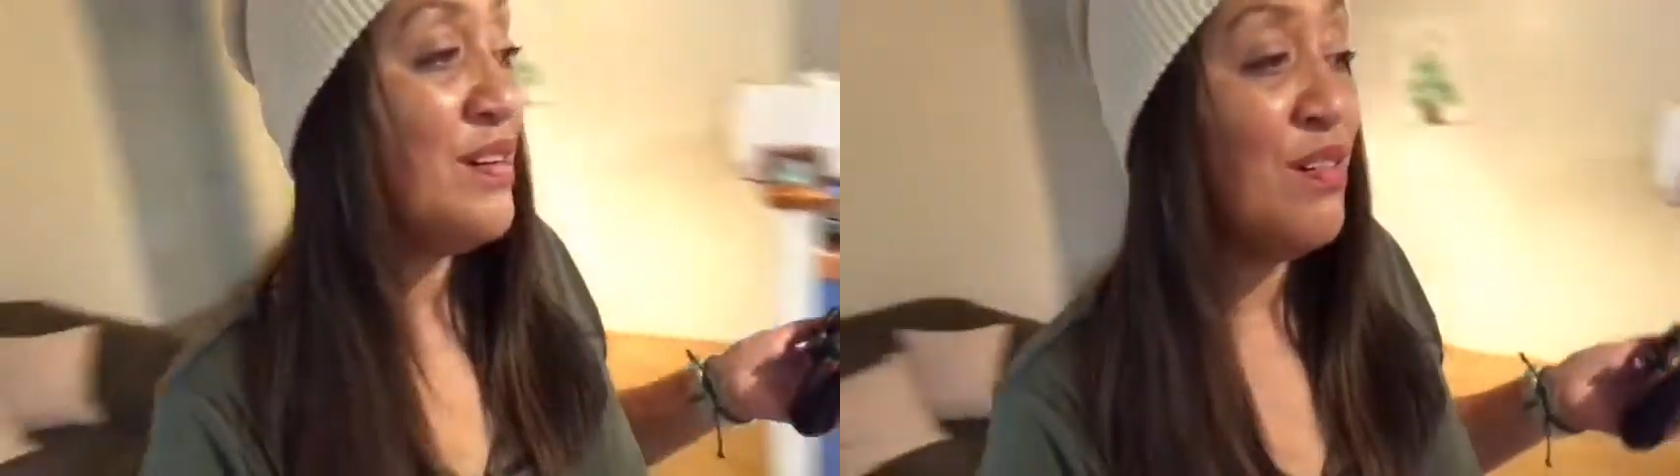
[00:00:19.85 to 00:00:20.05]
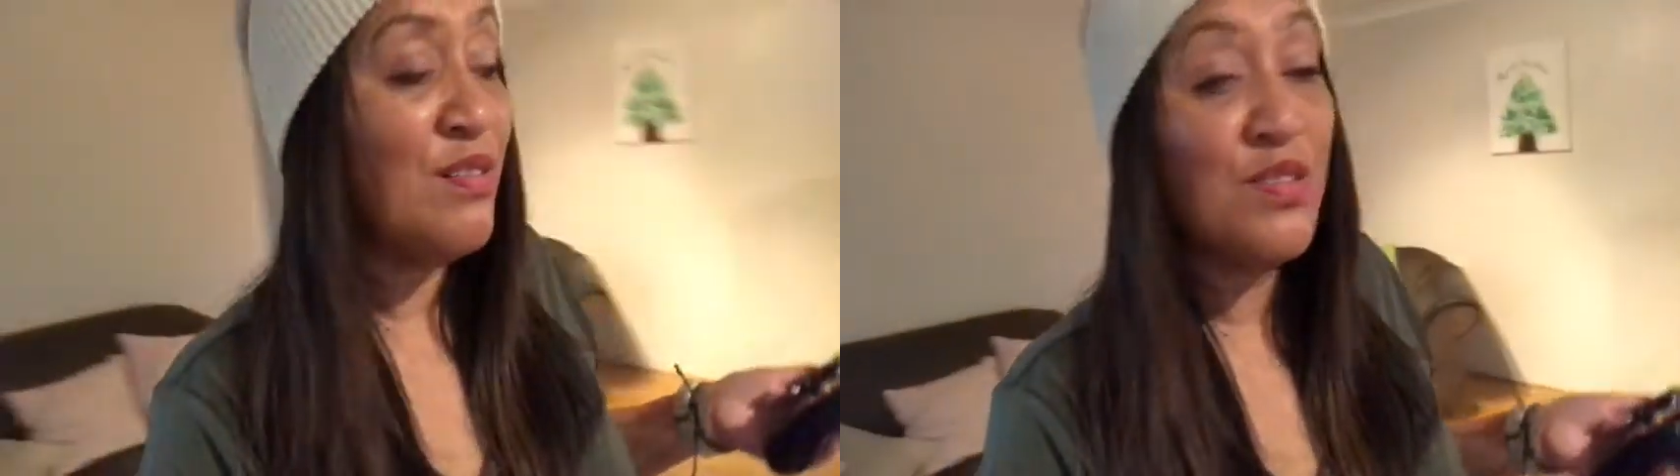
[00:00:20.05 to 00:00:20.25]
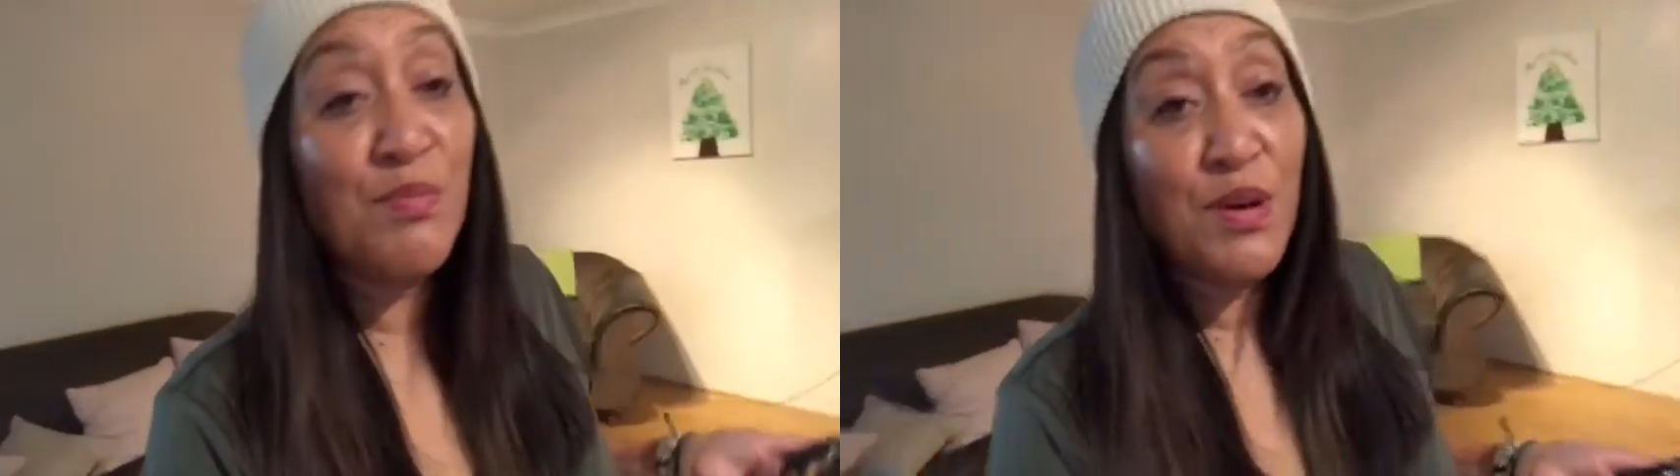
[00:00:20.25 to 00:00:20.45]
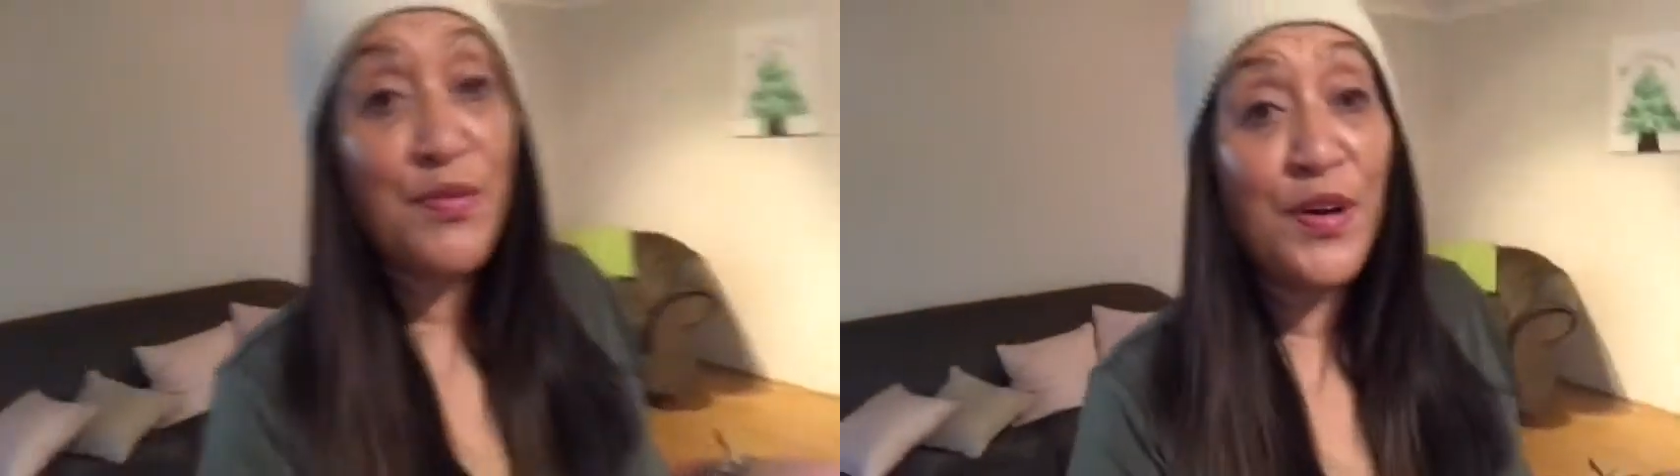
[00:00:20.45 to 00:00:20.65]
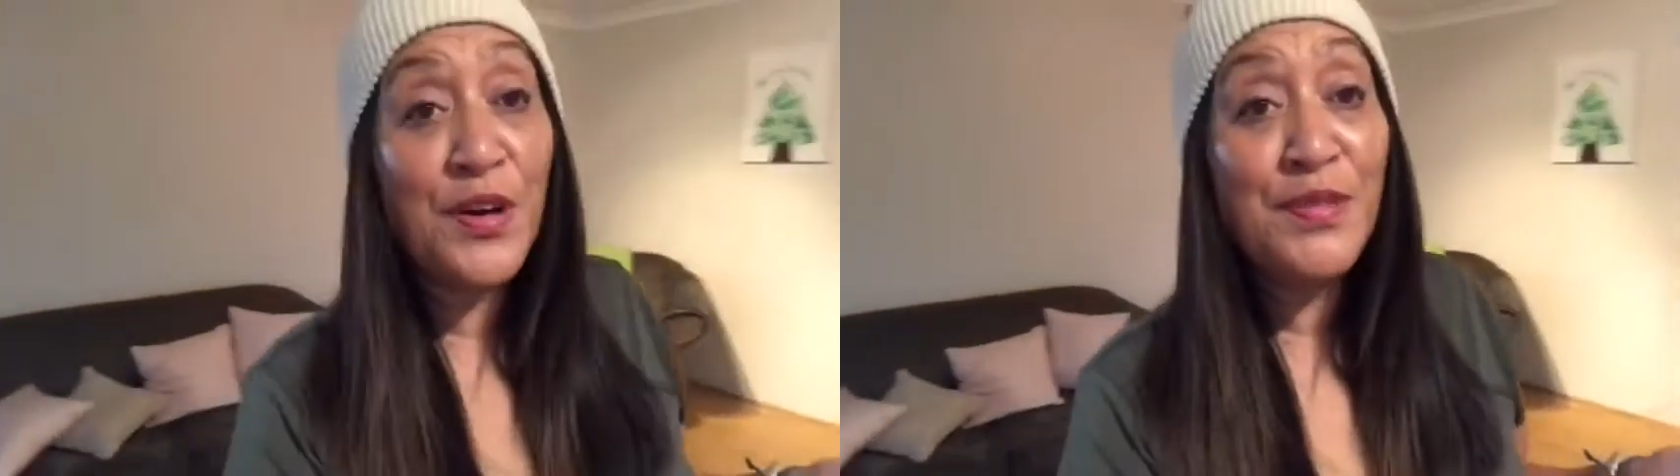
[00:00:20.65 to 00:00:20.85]

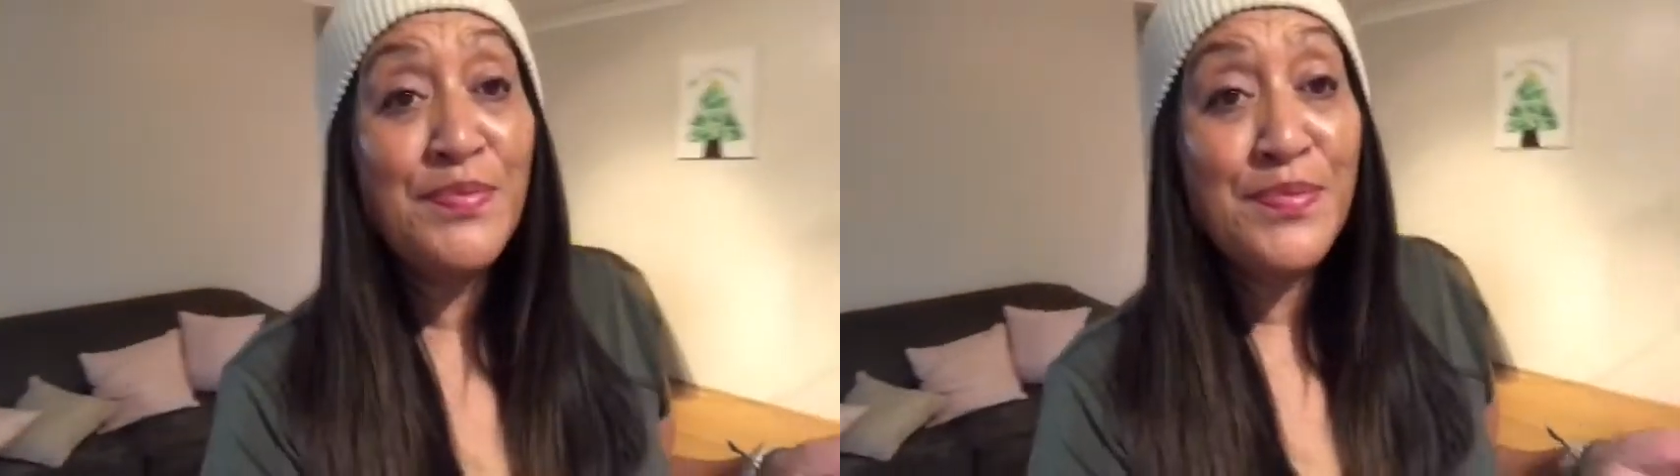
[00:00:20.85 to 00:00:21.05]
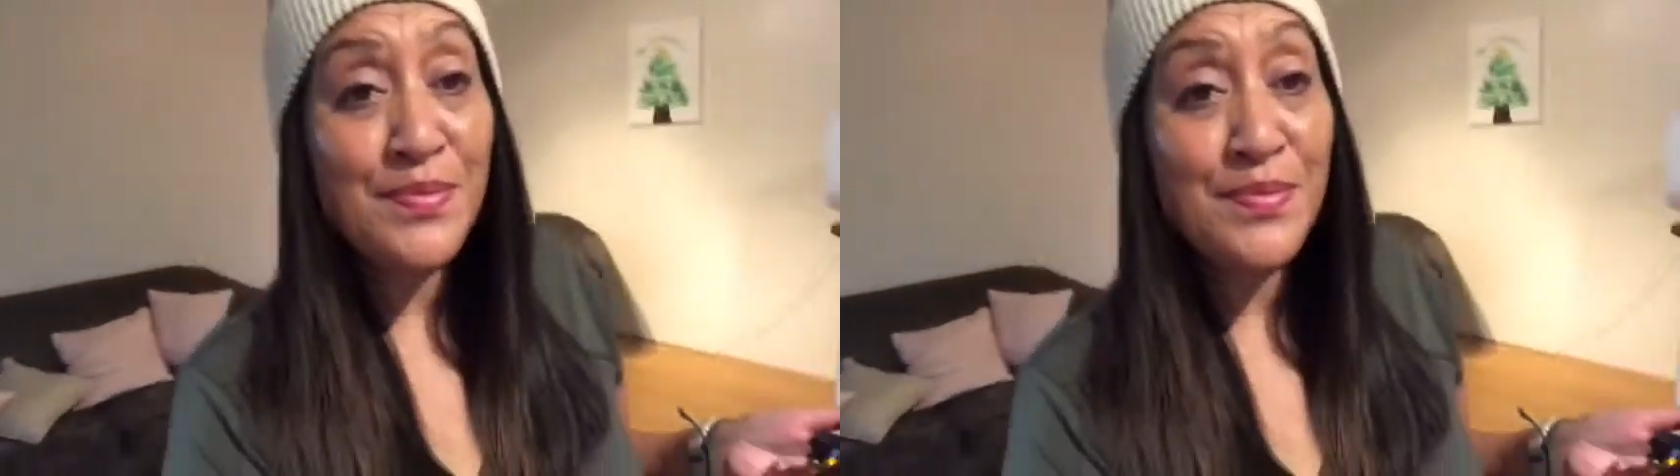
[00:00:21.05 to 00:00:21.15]
phone.